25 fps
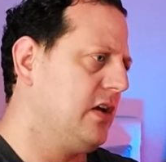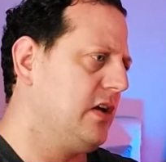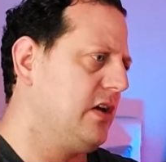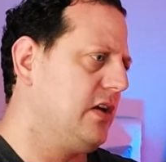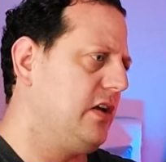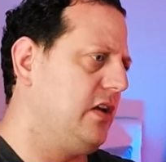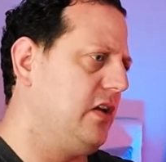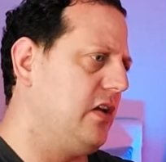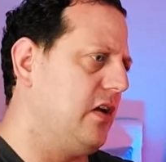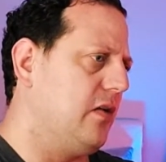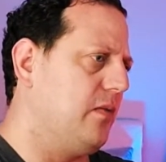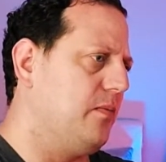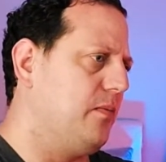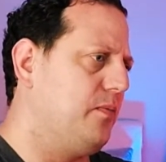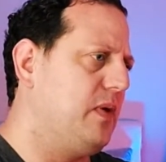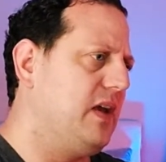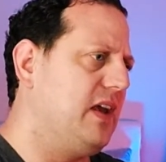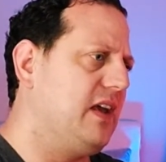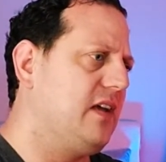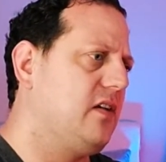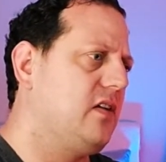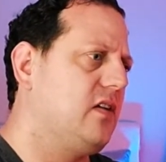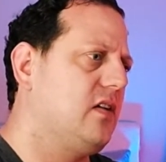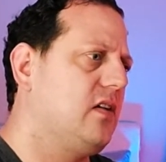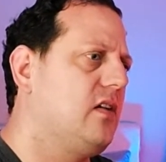you know,
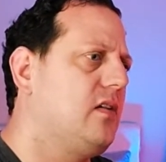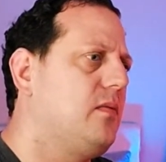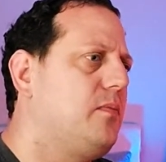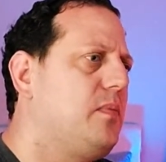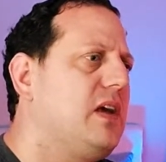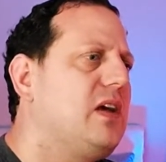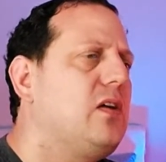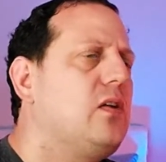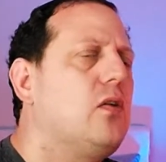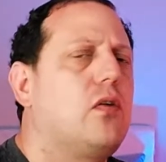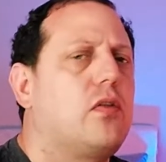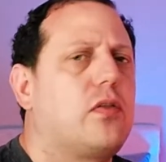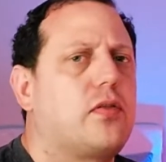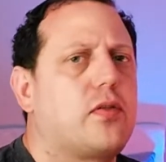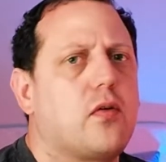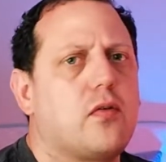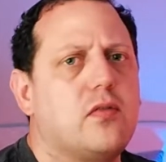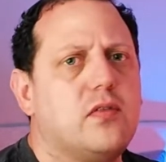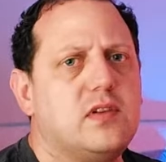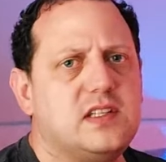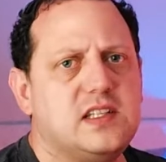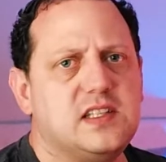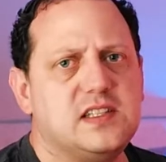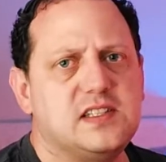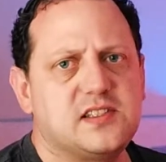big
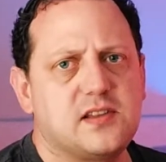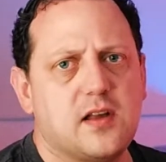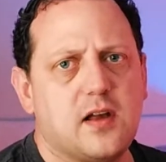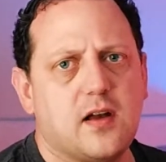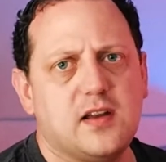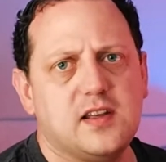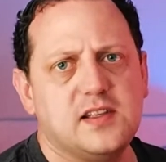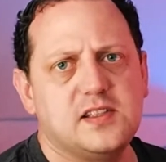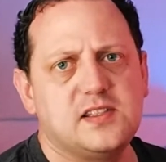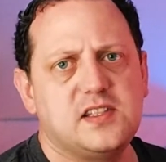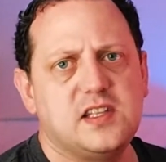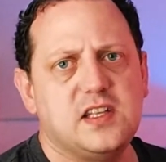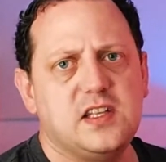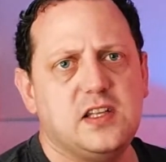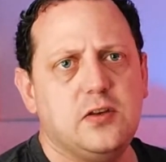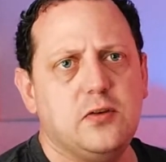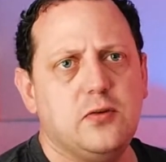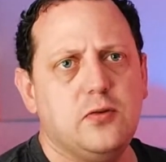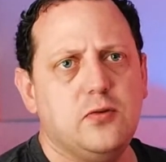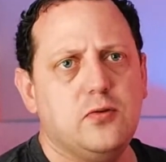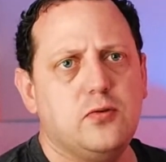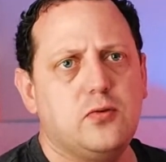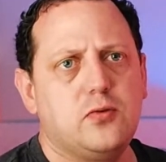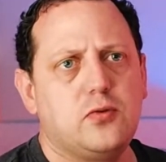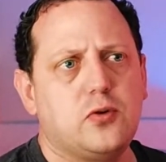authority sites that
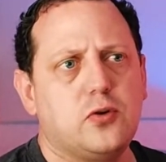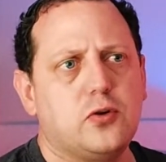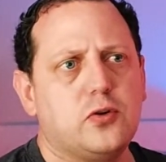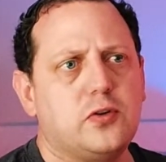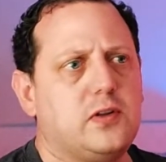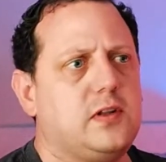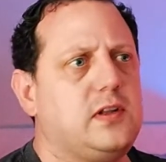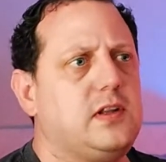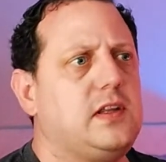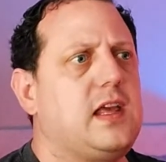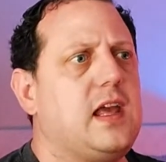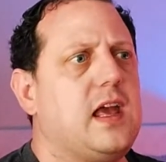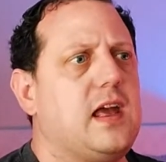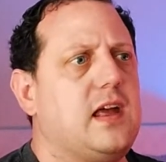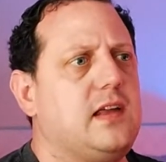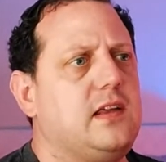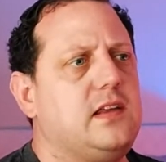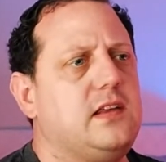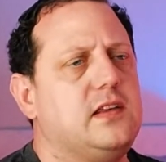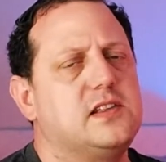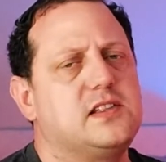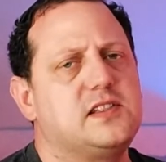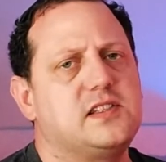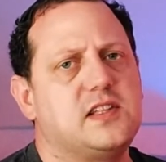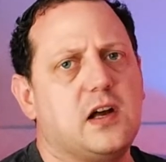you couldn't get
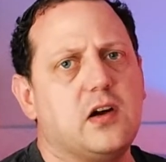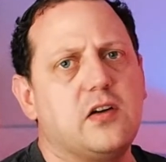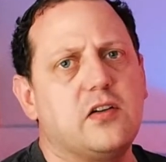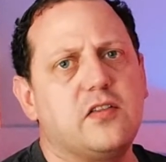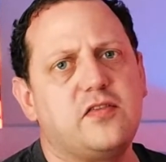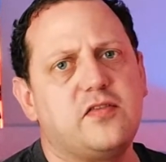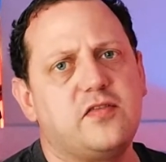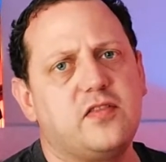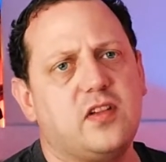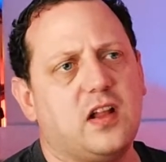yourself.